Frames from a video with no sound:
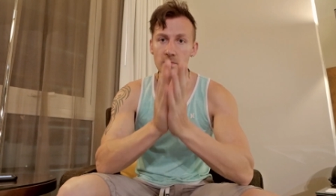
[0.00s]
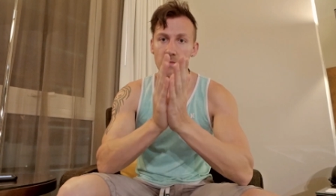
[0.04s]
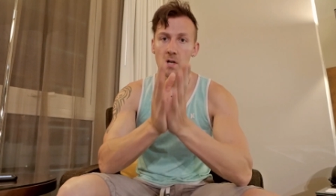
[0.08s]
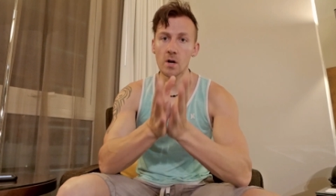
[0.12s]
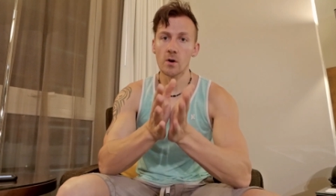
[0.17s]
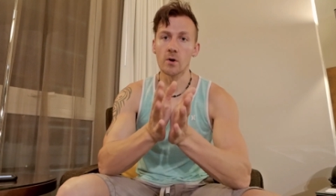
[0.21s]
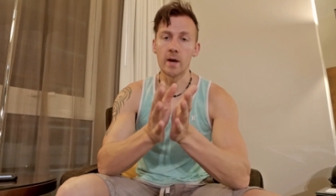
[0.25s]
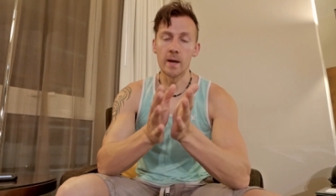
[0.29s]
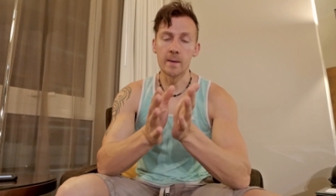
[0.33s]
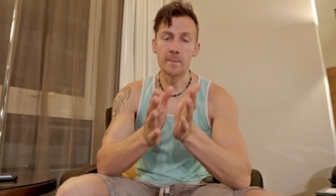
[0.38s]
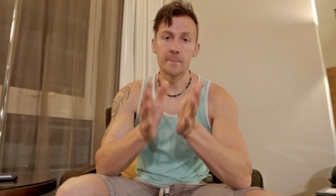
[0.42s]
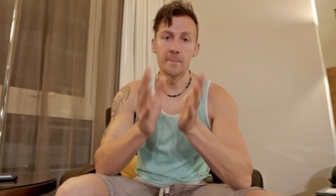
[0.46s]

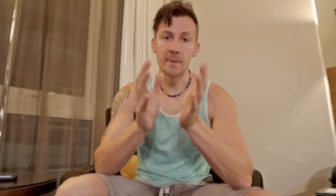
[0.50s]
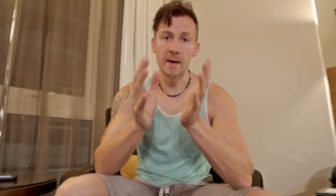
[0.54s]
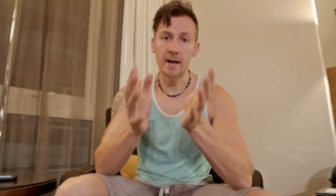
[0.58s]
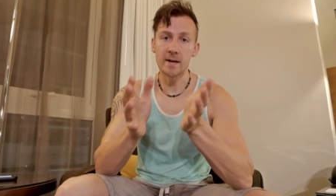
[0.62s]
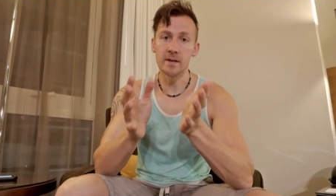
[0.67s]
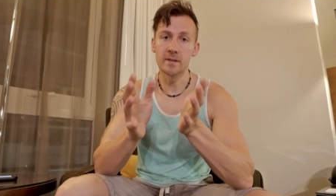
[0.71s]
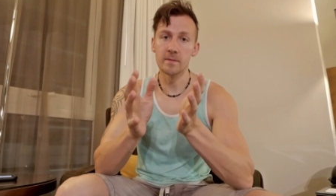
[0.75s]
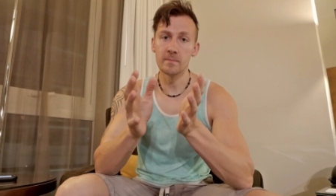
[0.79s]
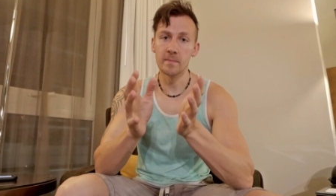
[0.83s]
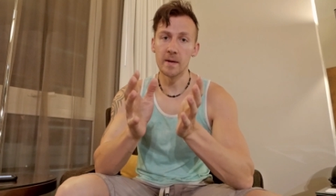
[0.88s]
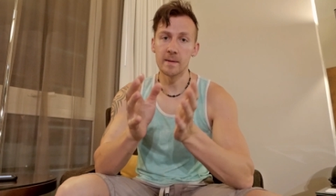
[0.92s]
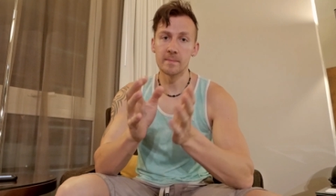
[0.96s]
Okay, back
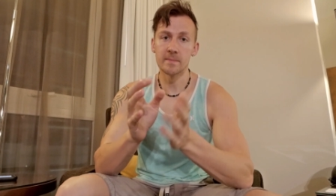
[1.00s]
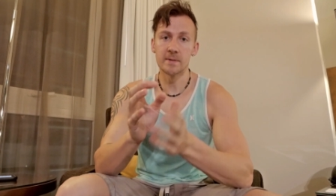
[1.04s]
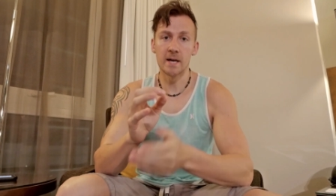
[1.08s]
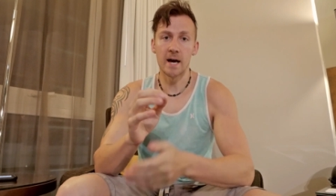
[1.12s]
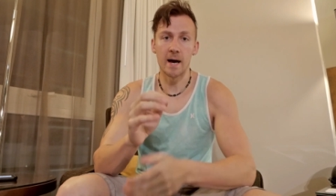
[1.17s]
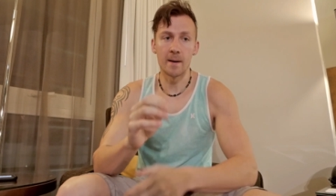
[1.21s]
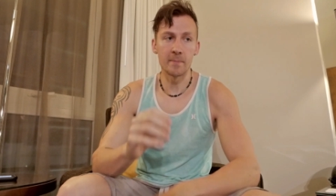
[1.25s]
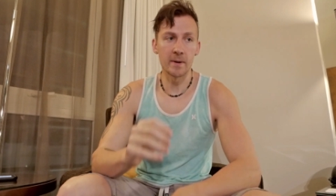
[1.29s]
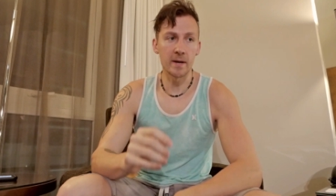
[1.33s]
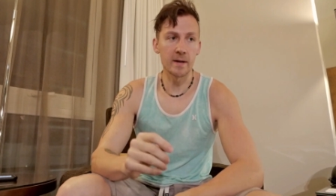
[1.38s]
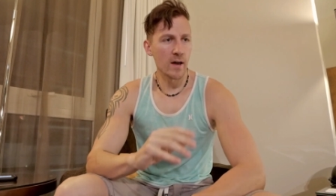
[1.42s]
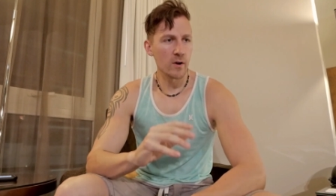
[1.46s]
to the main
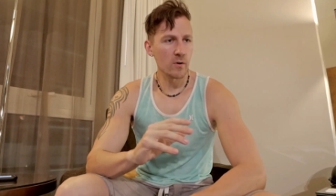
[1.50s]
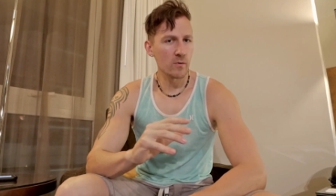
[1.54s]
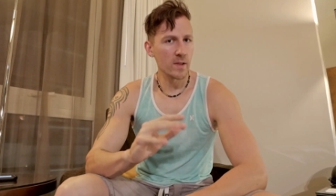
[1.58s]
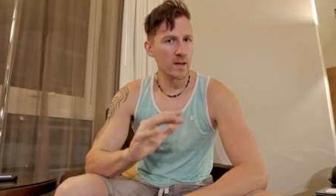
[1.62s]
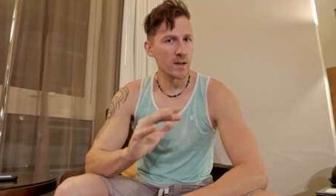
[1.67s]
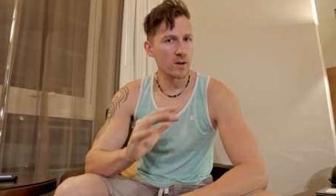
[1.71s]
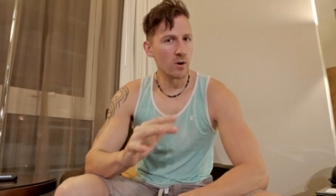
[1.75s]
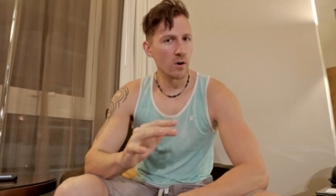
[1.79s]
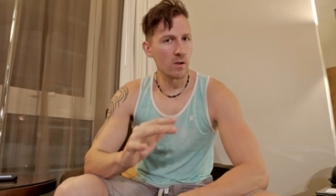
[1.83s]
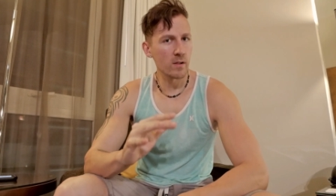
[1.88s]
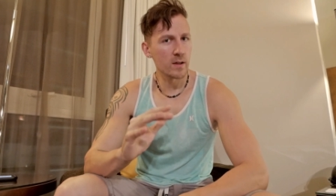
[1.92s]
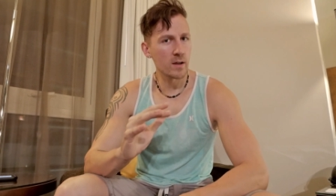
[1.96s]
topic. I don't like
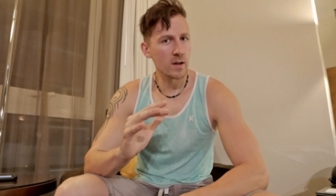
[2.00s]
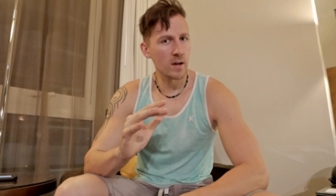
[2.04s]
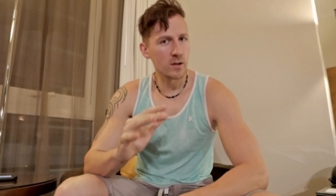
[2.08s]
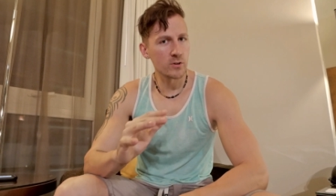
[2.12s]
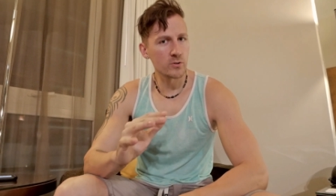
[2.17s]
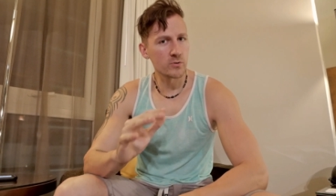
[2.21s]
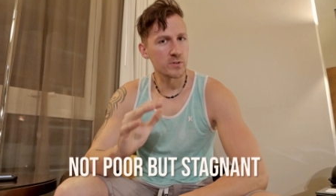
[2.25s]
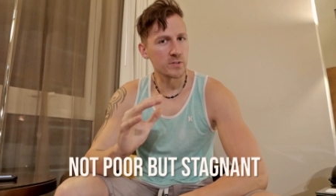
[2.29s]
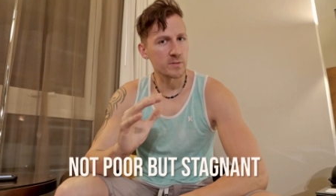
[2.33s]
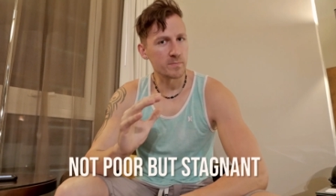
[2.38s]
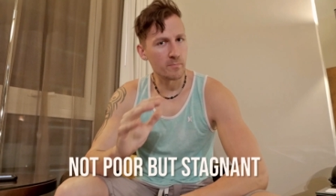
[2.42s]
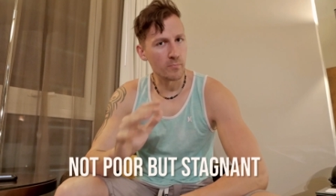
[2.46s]
calling
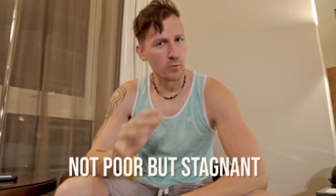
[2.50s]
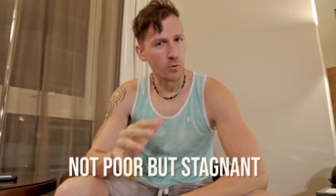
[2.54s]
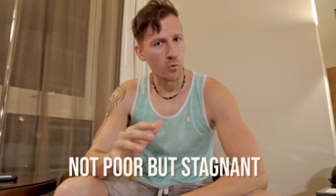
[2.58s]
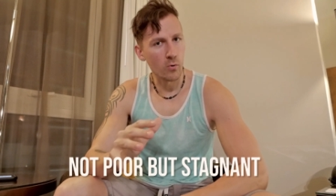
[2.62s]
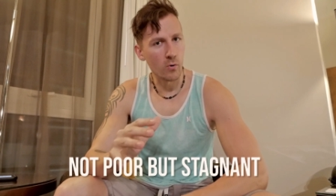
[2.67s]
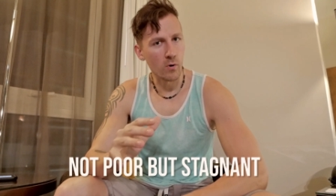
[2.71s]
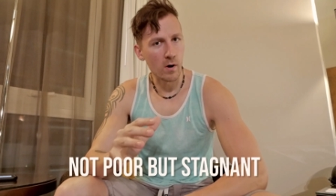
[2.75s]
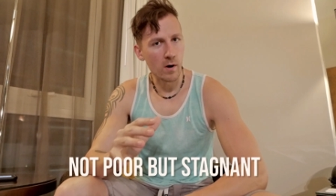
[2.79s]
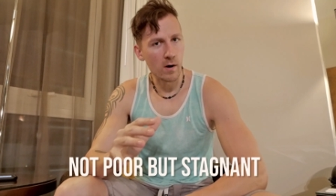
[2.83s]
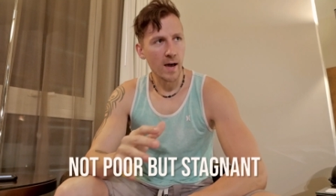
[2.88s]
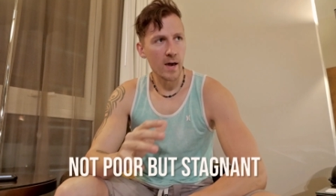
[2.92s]
countries poor.